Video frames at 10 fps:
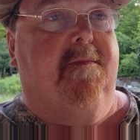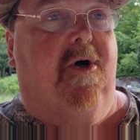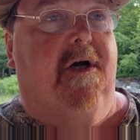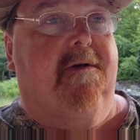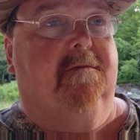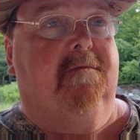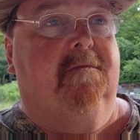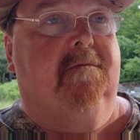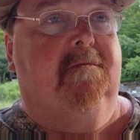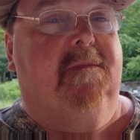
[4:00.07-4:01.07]
bought,
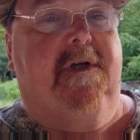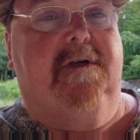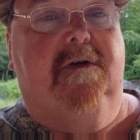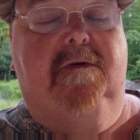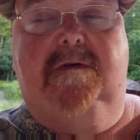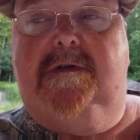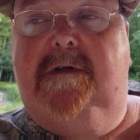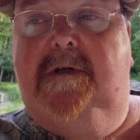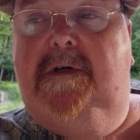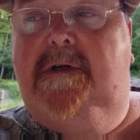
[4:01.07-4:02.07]
didn't use,
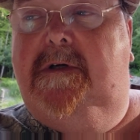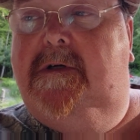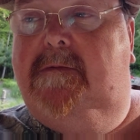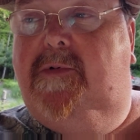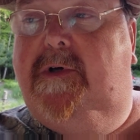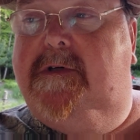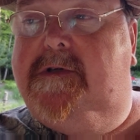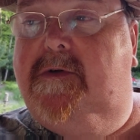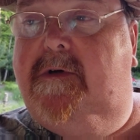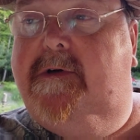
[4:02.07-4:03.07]
put in
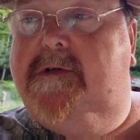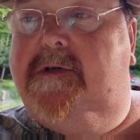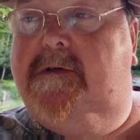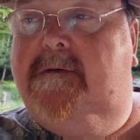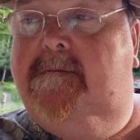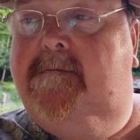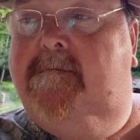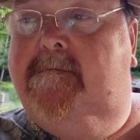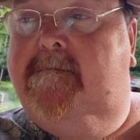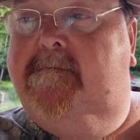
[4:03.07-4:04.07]
storage.
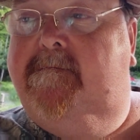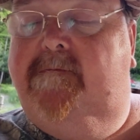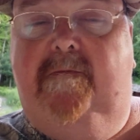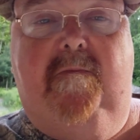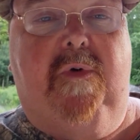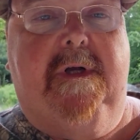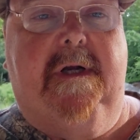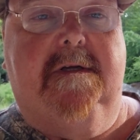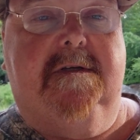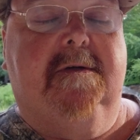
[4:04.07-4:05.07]
Pretty nice.